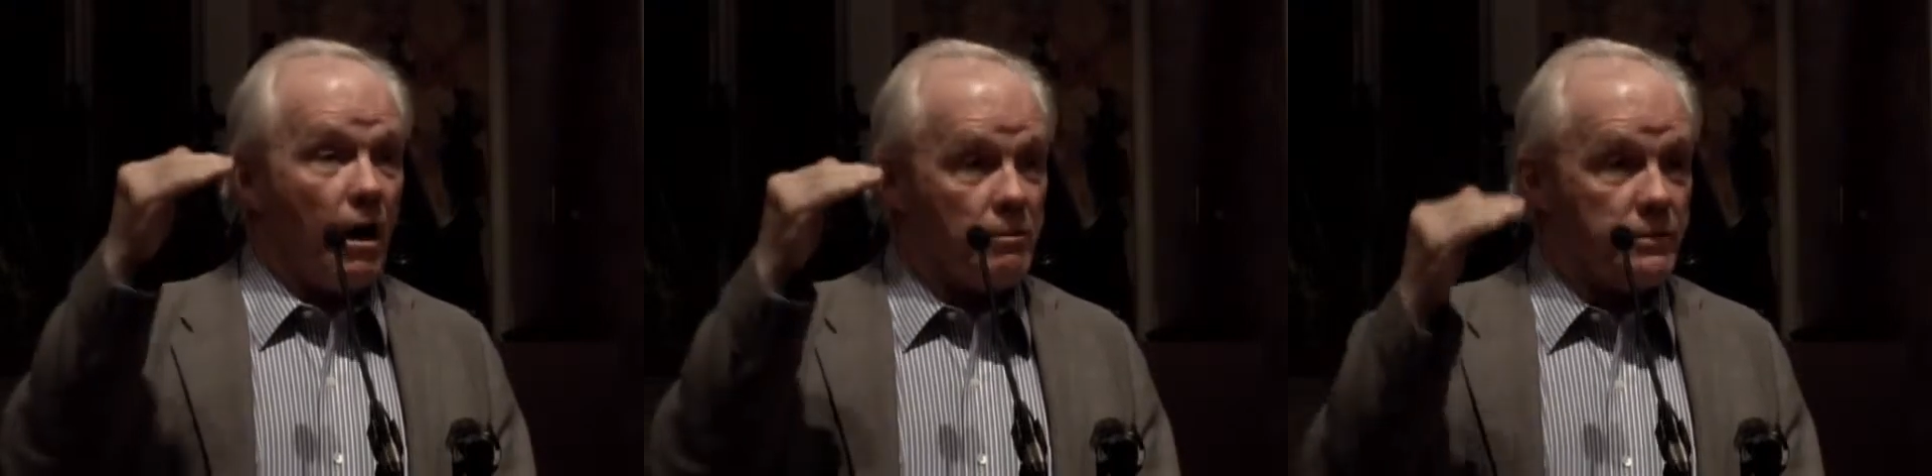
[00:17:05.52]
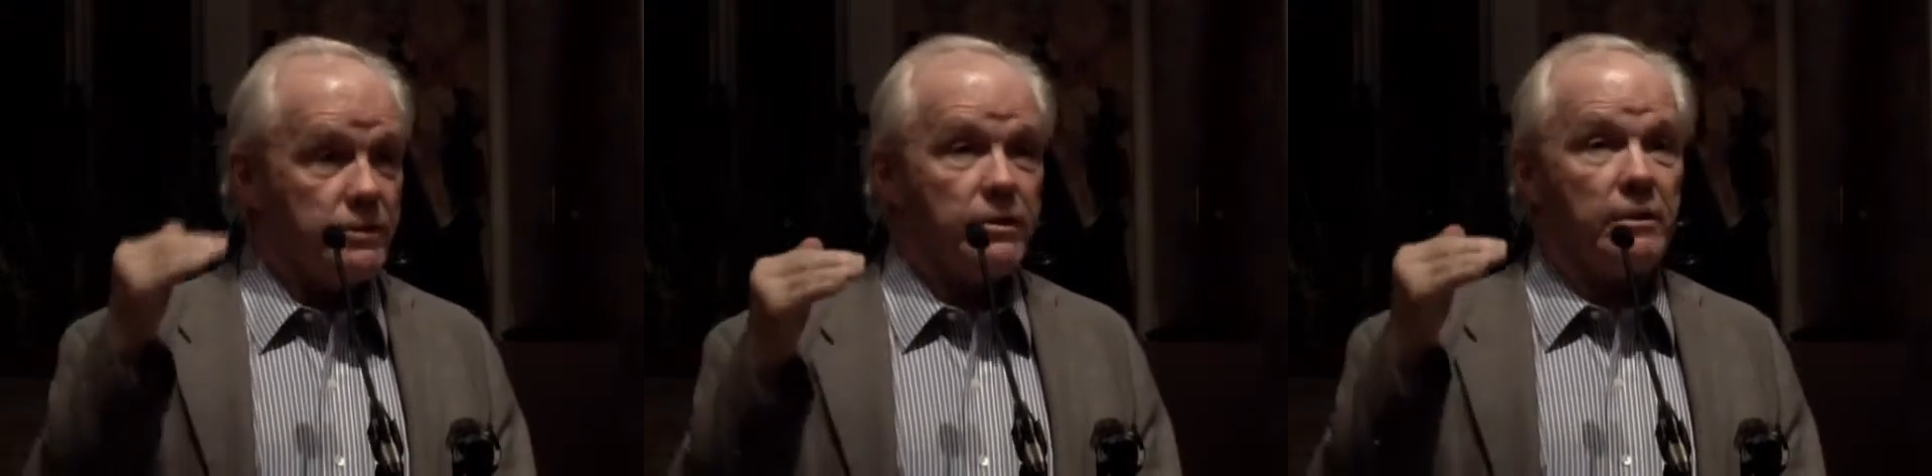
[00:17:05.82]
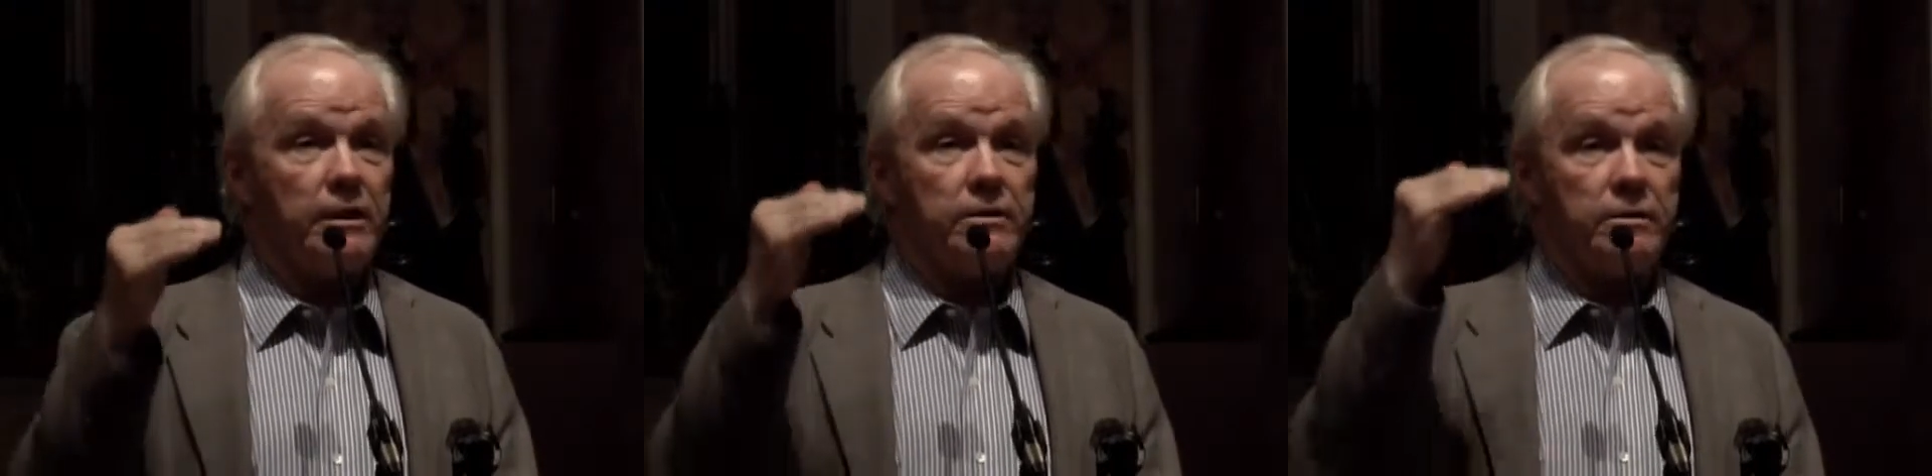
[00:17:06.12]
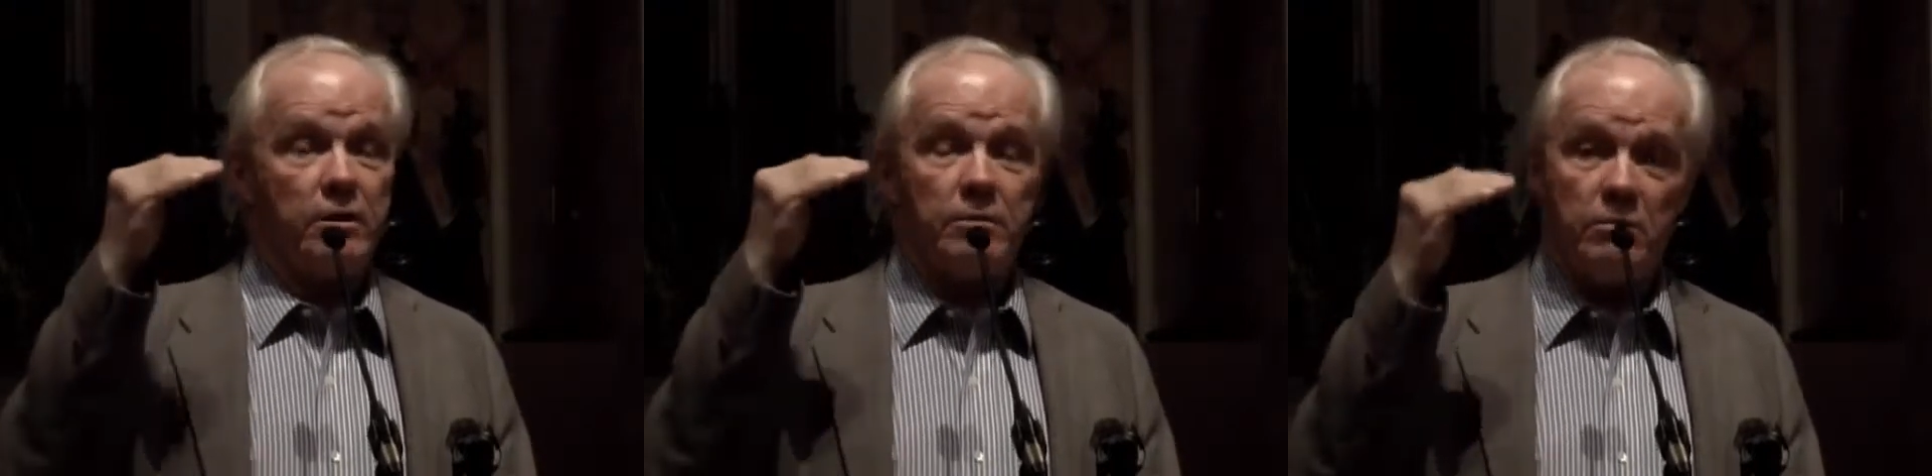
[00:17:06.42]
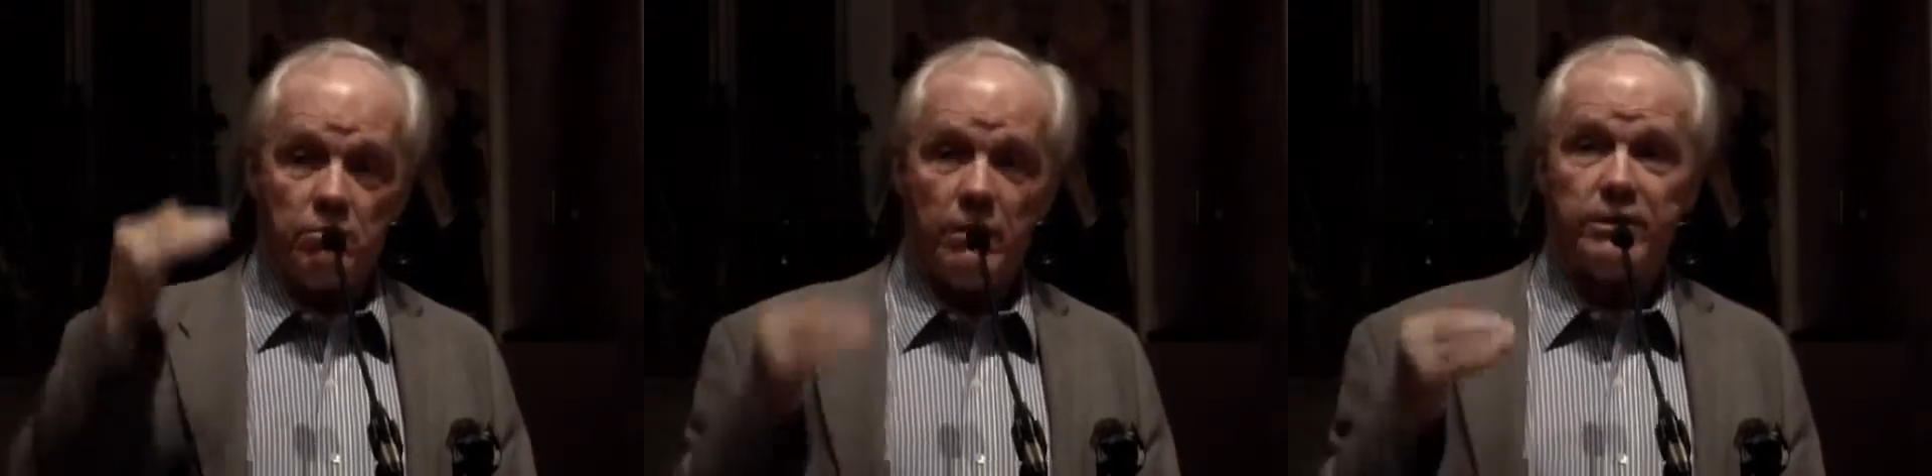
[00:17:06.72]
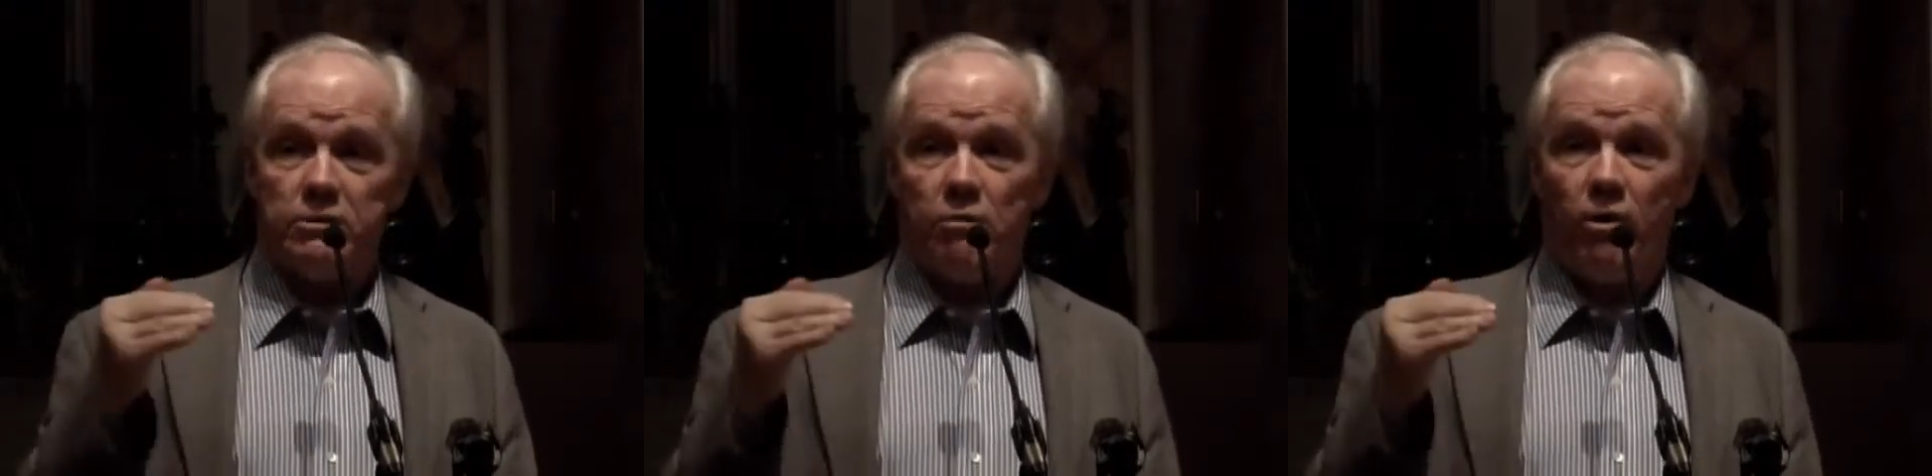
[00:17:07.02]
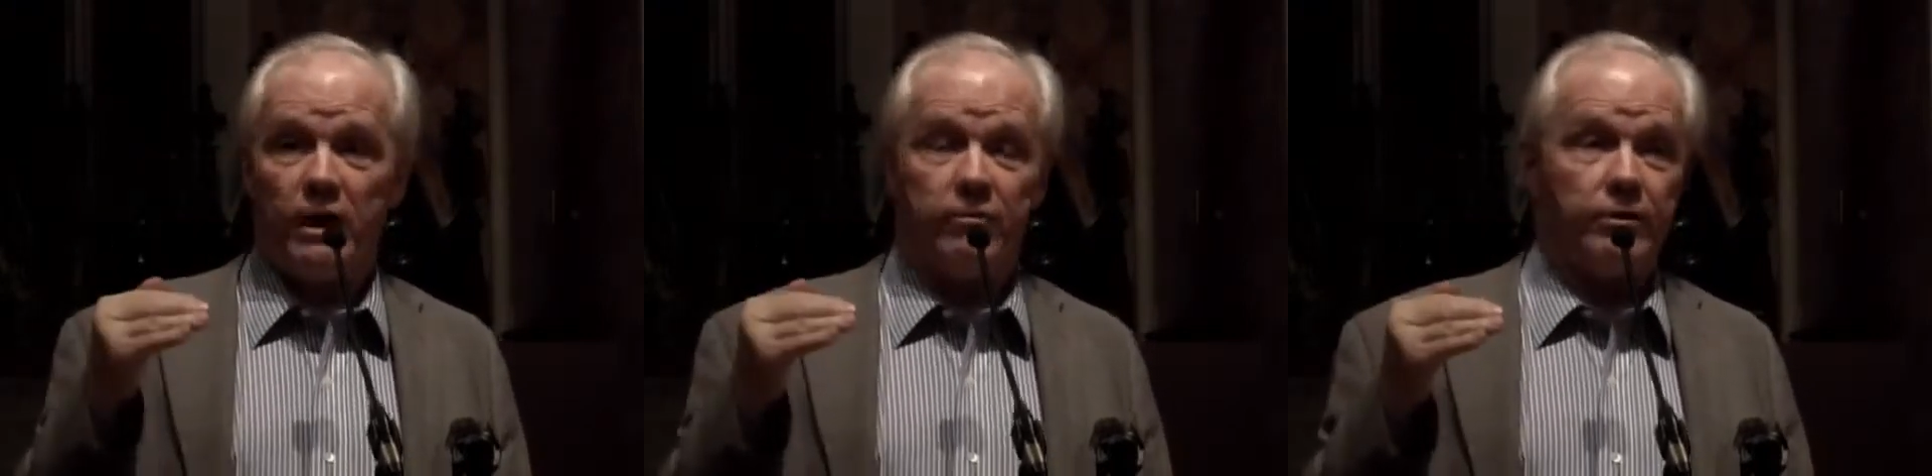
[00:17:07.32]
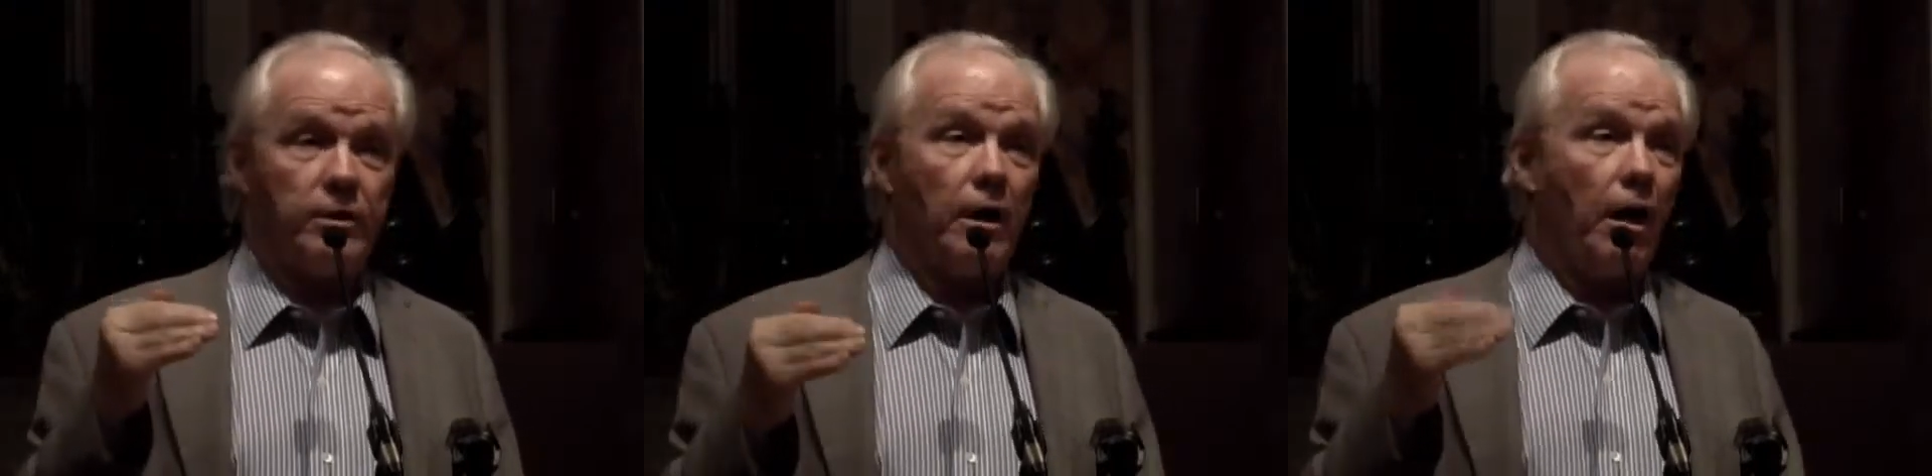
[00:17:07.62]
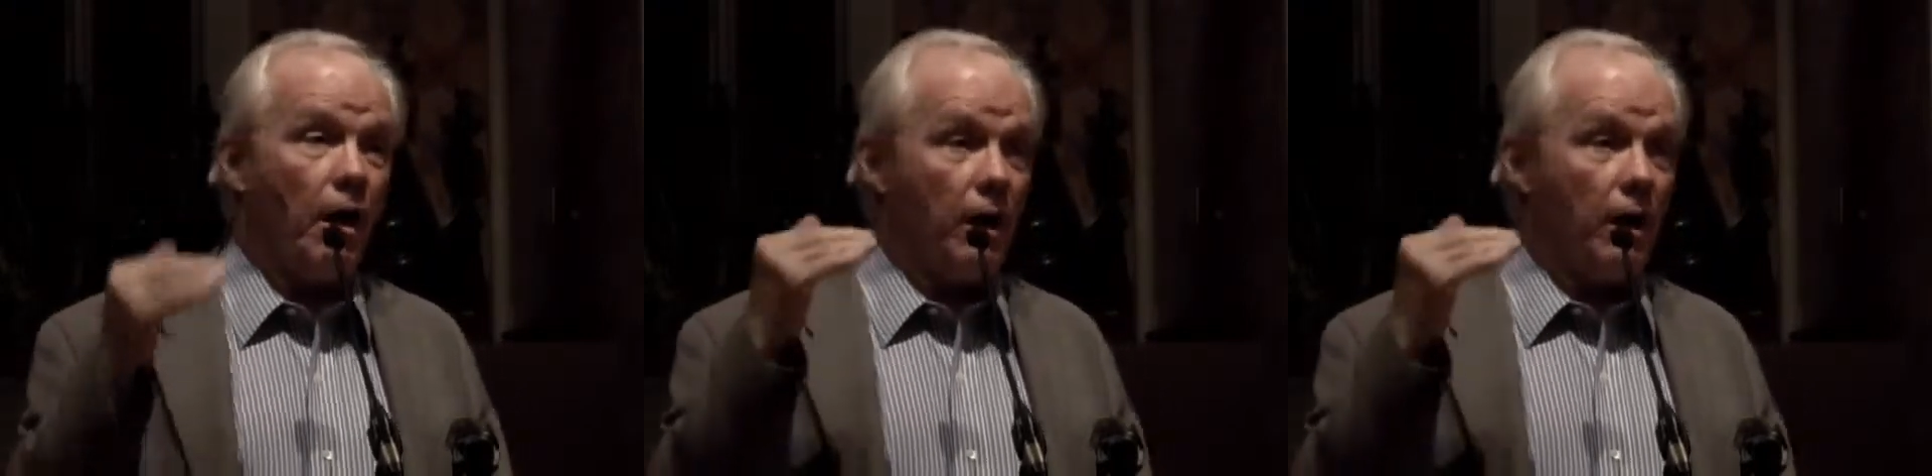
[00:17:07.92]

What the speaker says: Almost certainly there's going to be much more effort